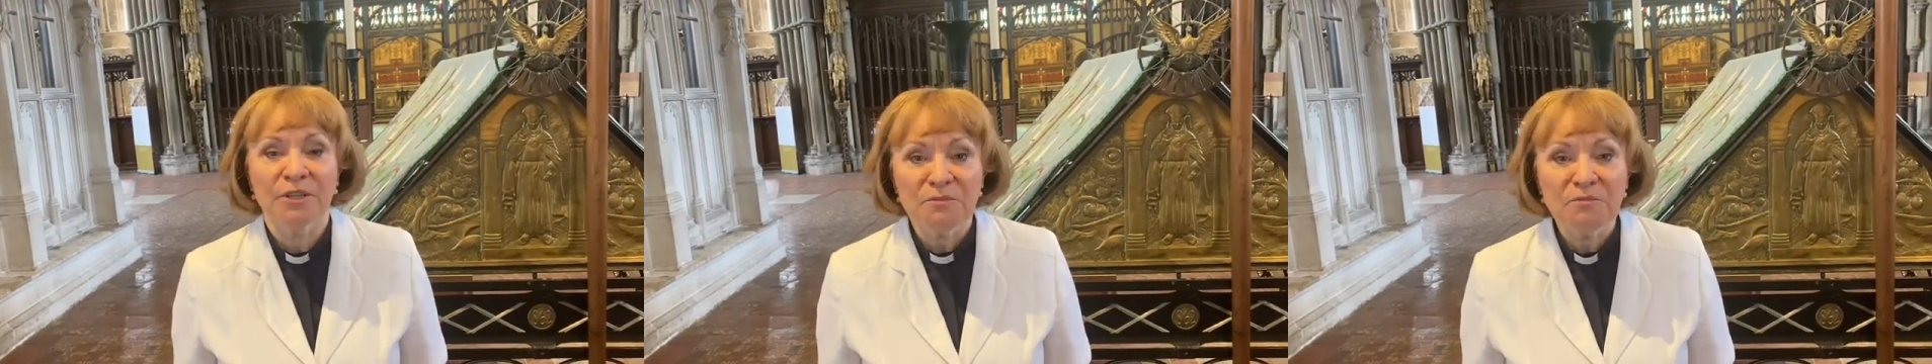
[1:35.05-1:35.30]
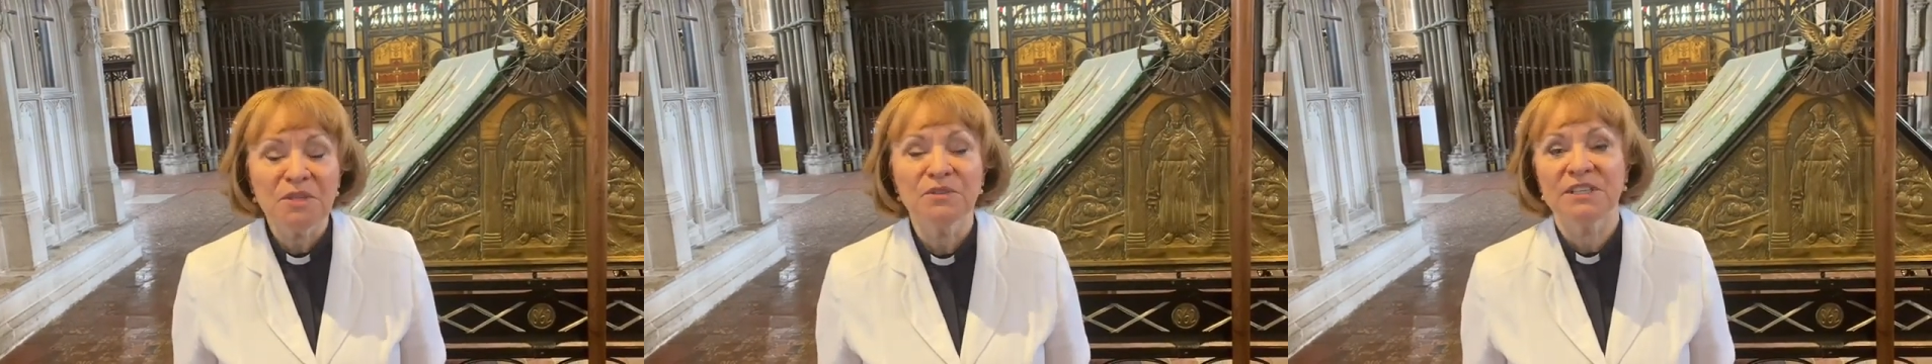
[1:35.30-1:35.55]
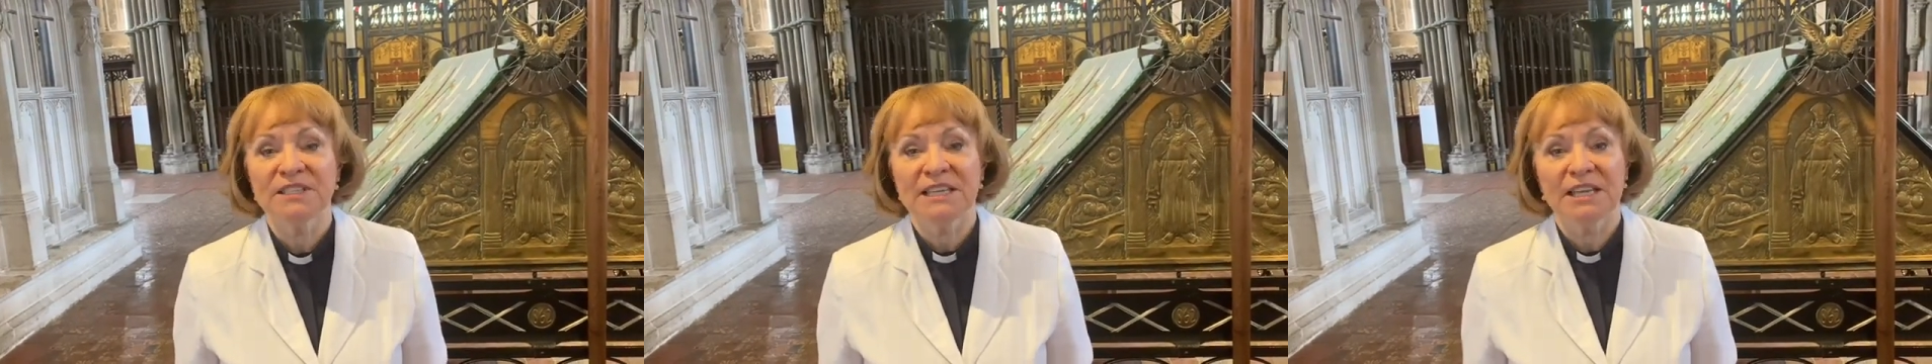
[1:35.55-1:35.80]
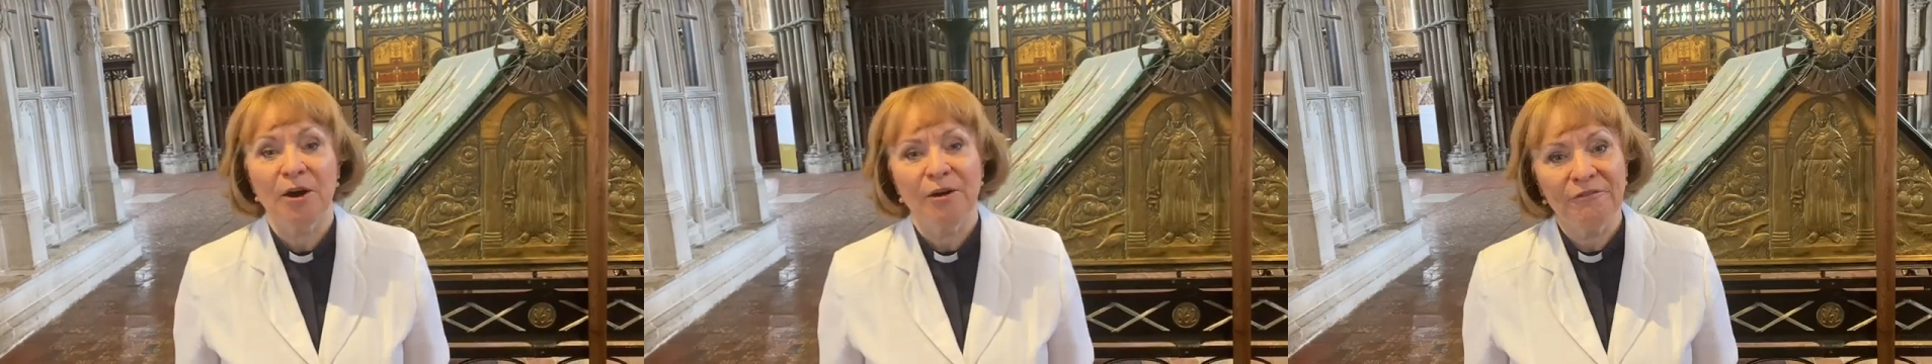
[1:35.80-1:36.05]

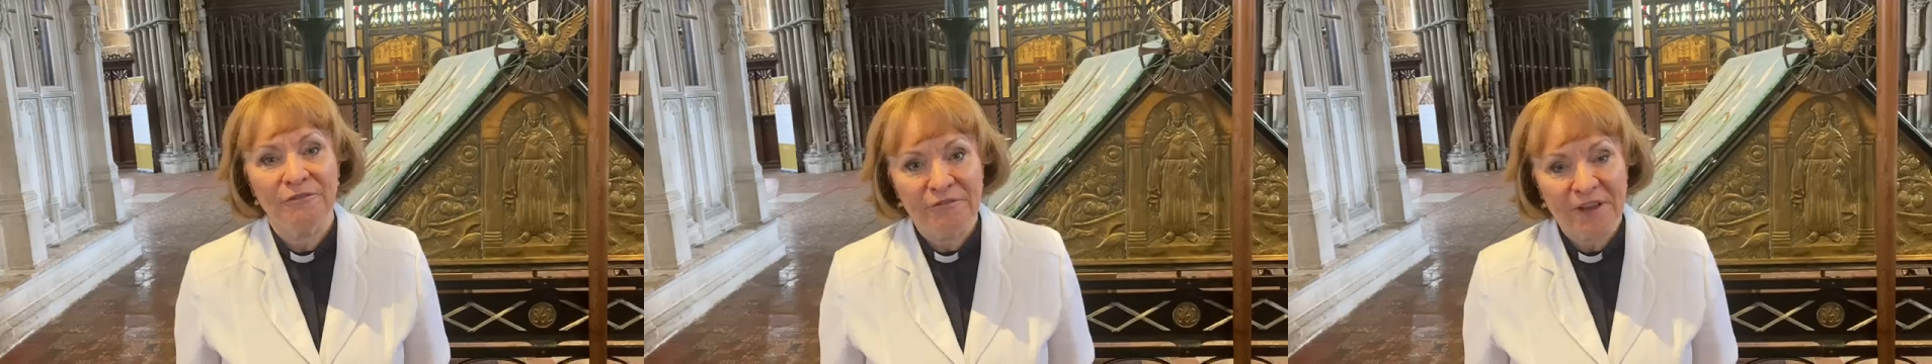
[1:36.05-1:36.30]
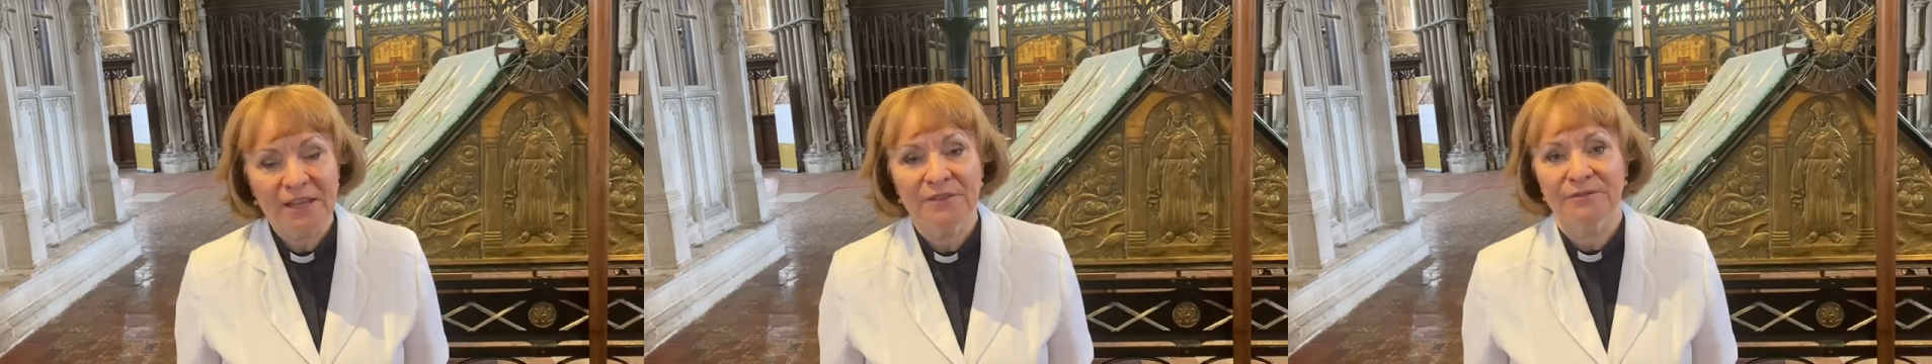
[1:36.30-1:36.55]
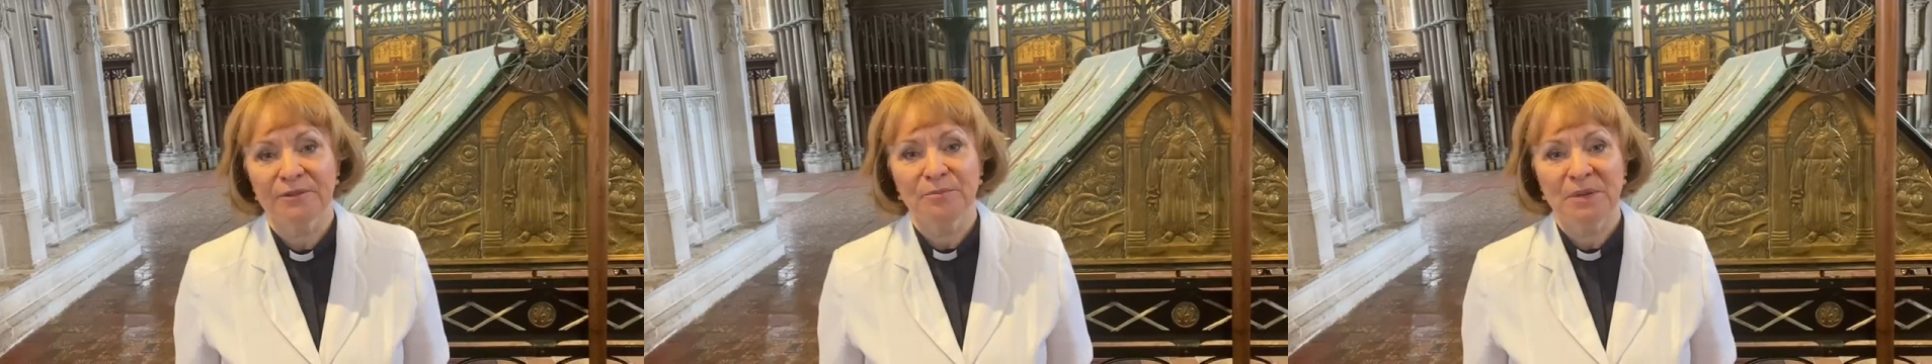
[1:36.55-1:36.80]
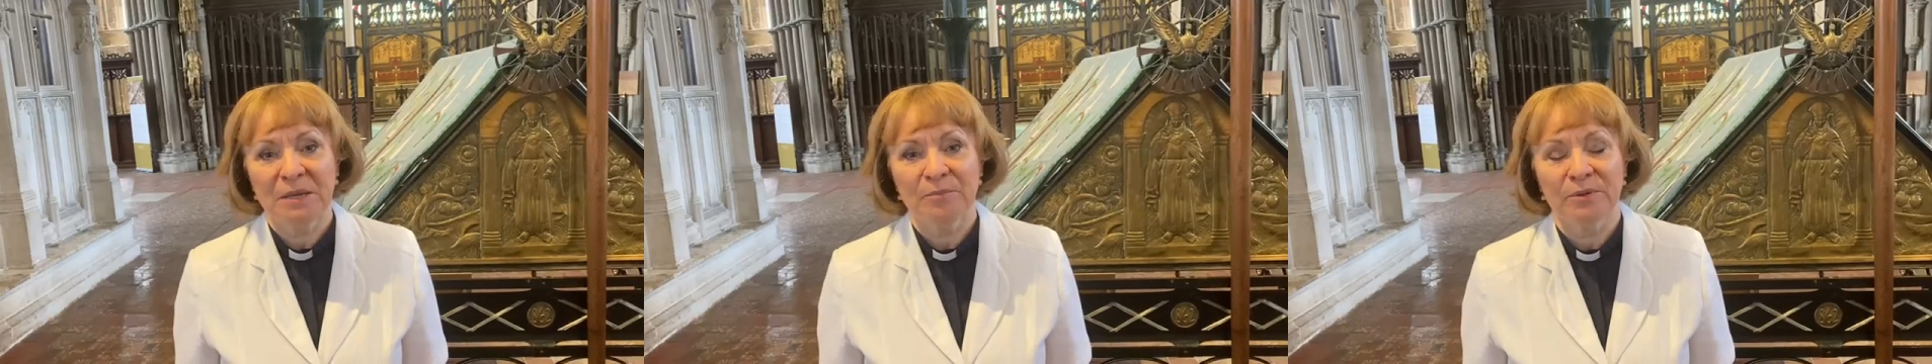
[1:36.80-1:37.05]
community of faithful
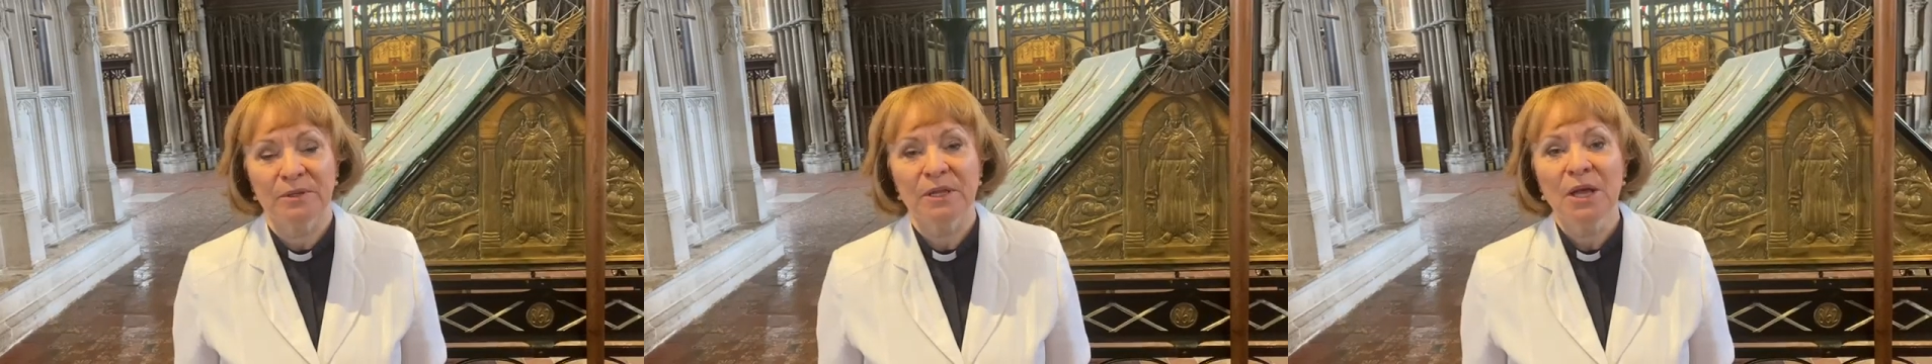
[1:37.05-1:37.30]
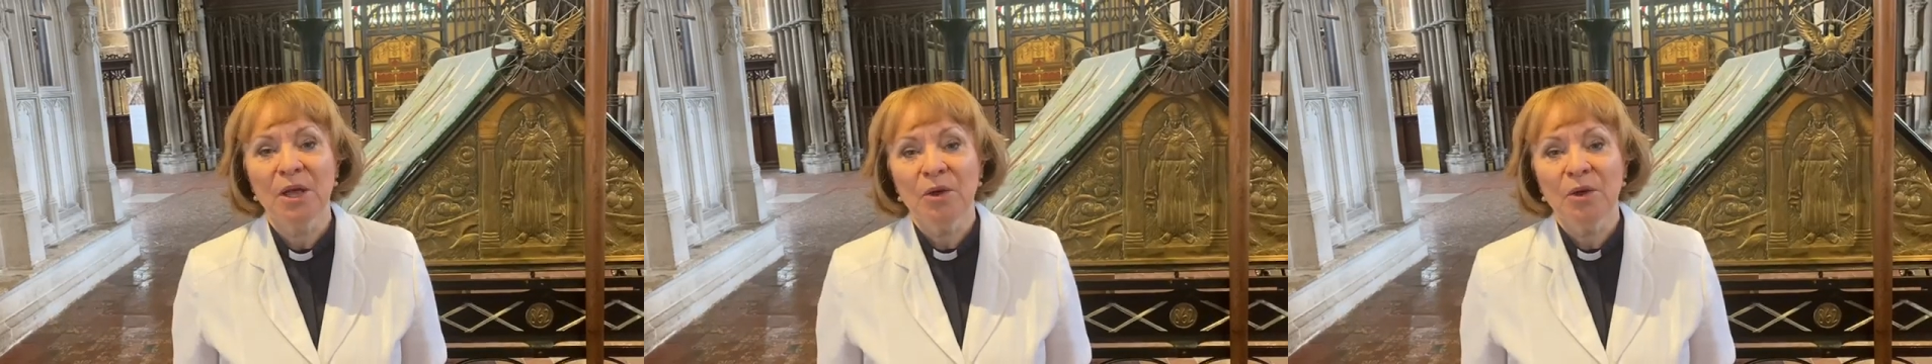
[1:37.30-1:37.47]
people